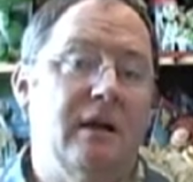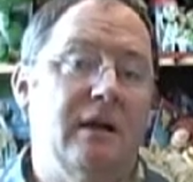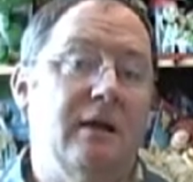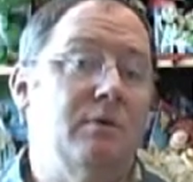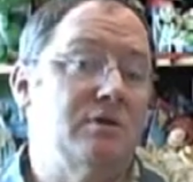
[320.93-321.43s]
it
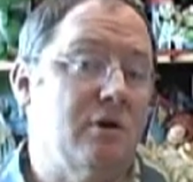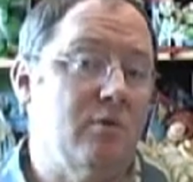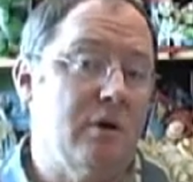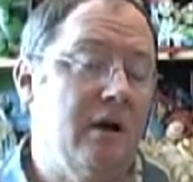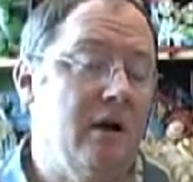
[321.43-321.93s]
again and we
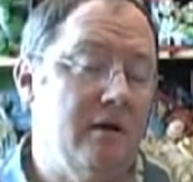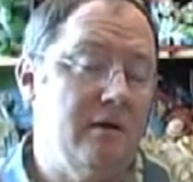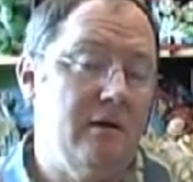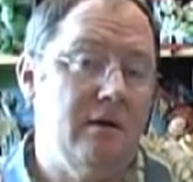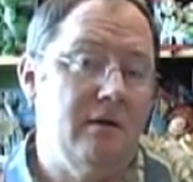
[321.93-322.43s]
started working
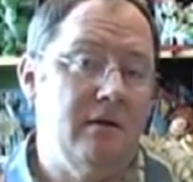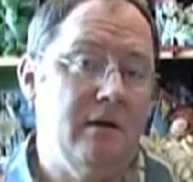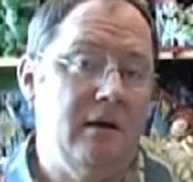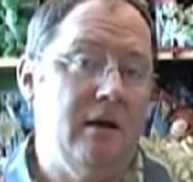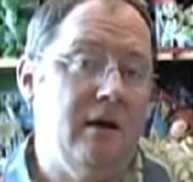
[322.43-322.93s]
on
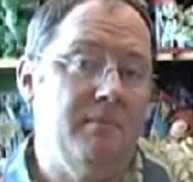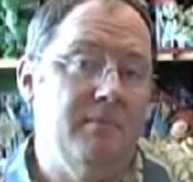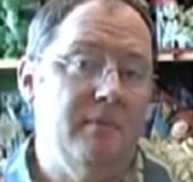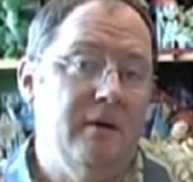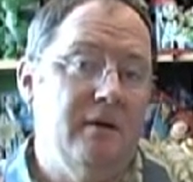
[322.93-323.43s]
the
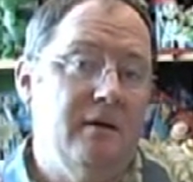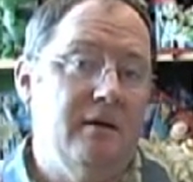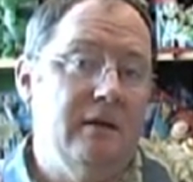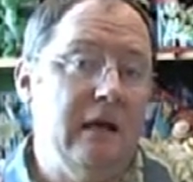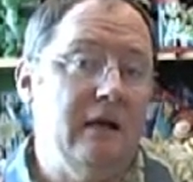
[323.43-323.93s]

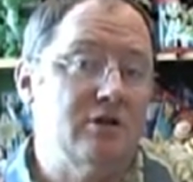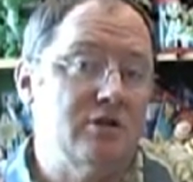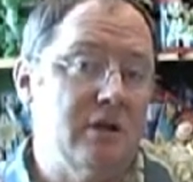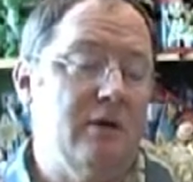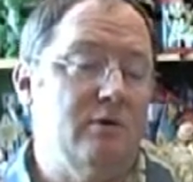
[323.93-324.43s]

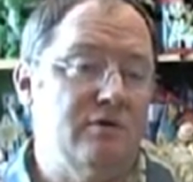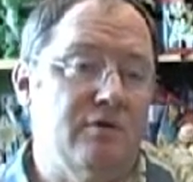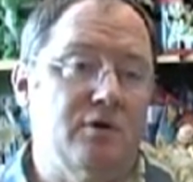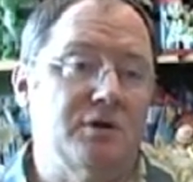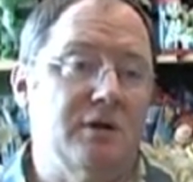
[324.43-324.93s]
English language
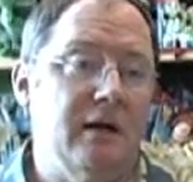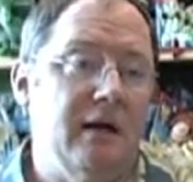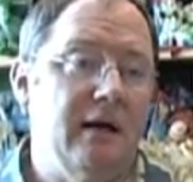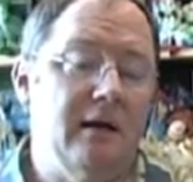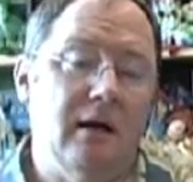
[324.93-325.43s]
version,
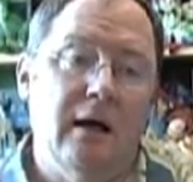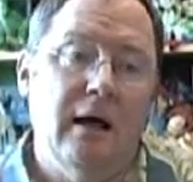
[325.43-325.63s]
it